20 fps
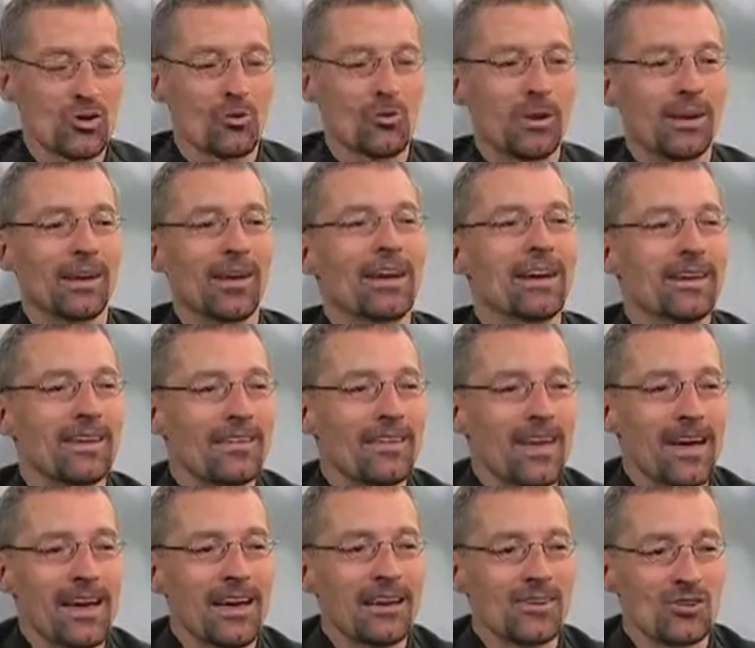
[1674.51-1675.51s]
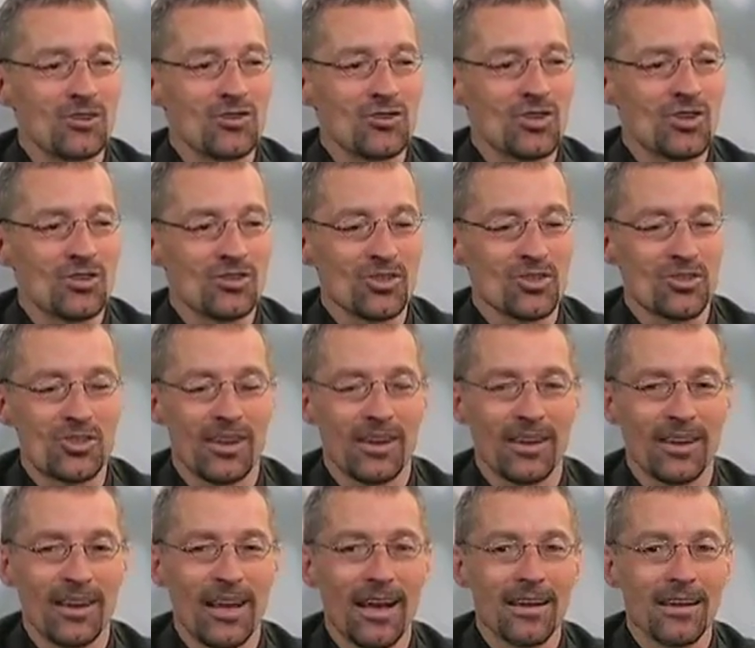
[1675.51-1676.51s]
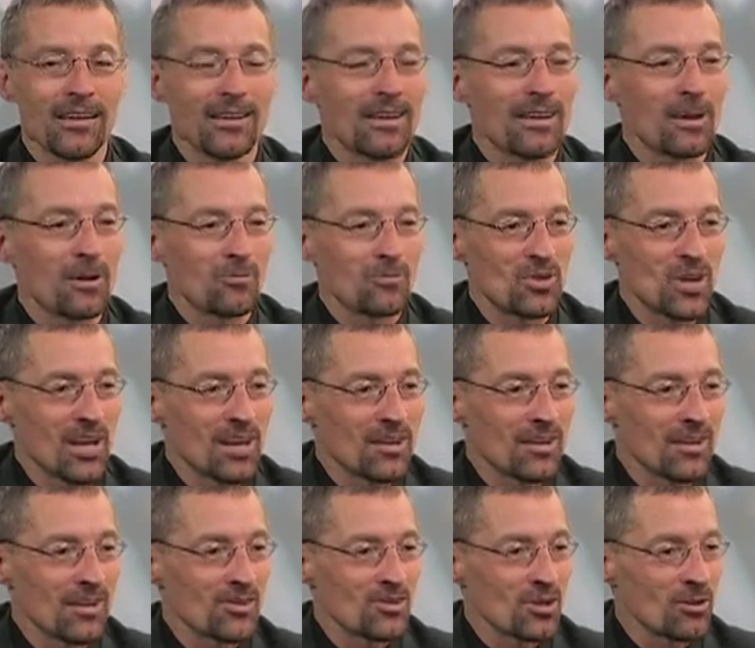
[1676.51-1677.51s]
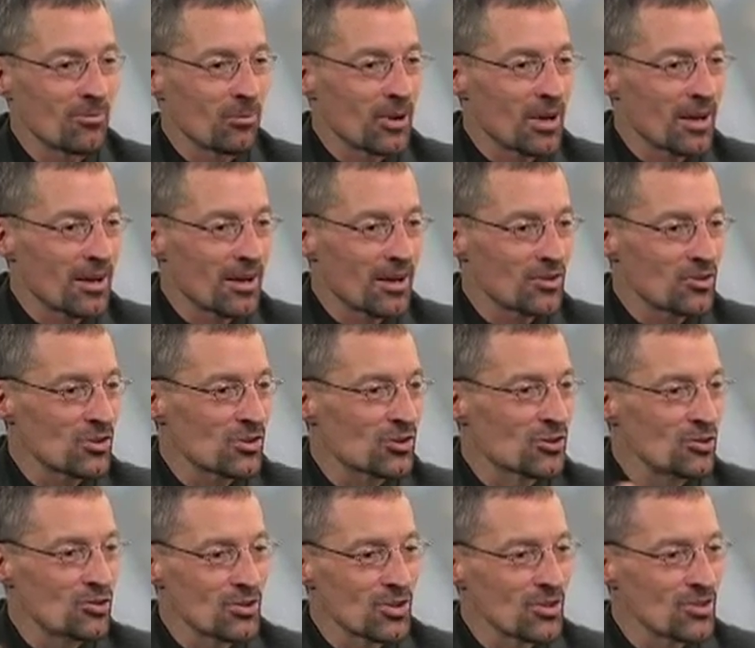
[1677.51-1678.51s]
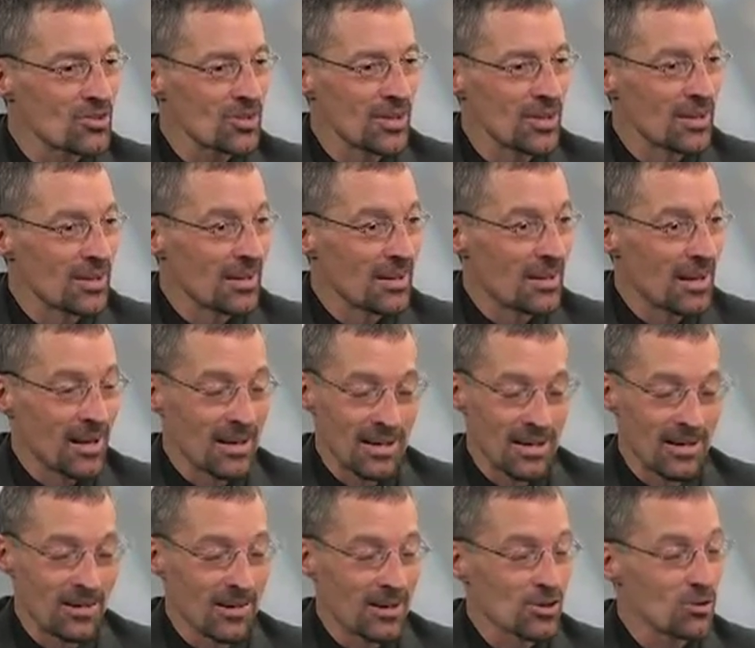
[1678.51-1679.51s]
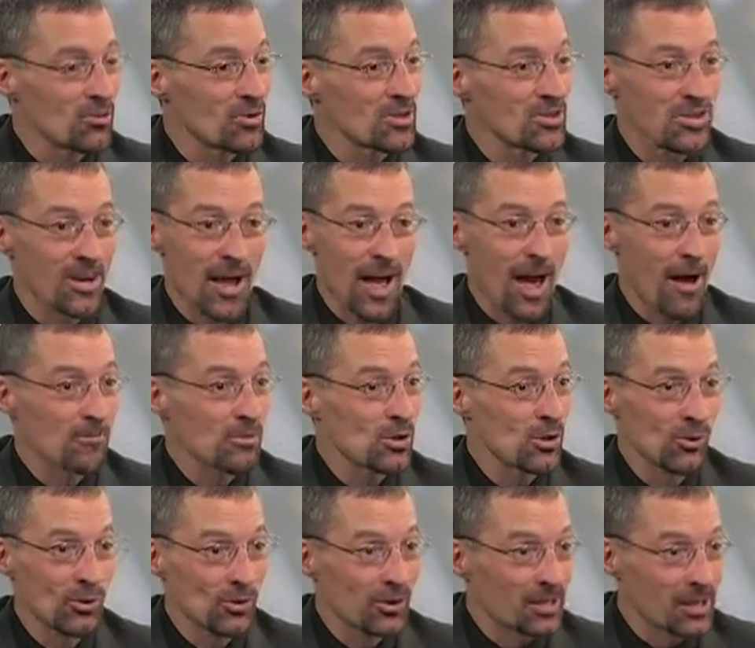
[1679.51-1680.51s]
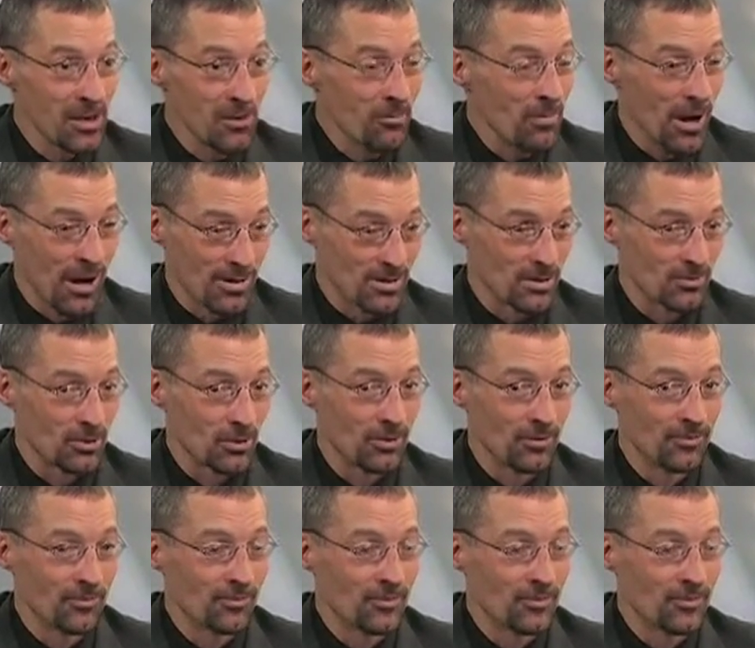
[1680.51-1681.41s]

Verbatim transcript: we lay it in the hands of Jesus and let him take us and break us and use us, and he does what's absolutely impossible.